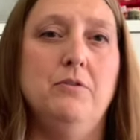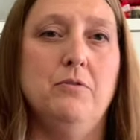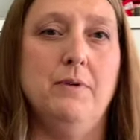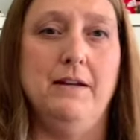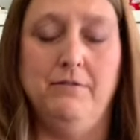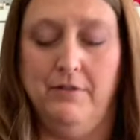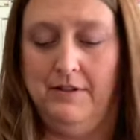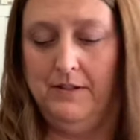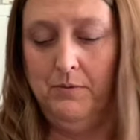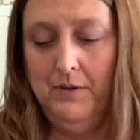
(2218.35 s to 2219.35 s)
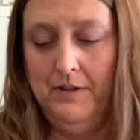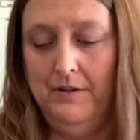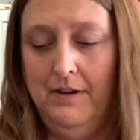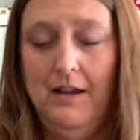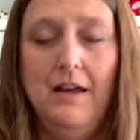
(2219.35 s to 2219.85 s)
thread for this
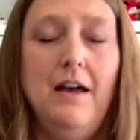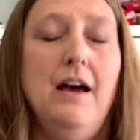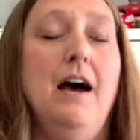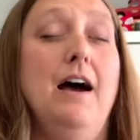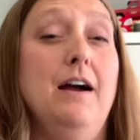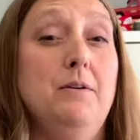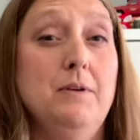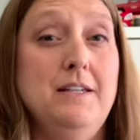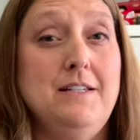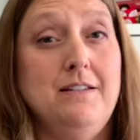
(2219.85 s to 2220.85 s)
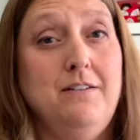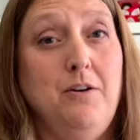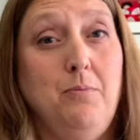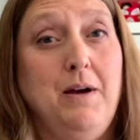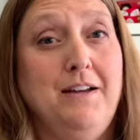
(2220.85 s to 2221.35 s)
one. I really didn't
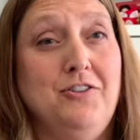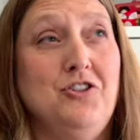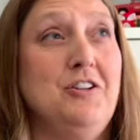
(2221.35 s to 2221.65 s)
know much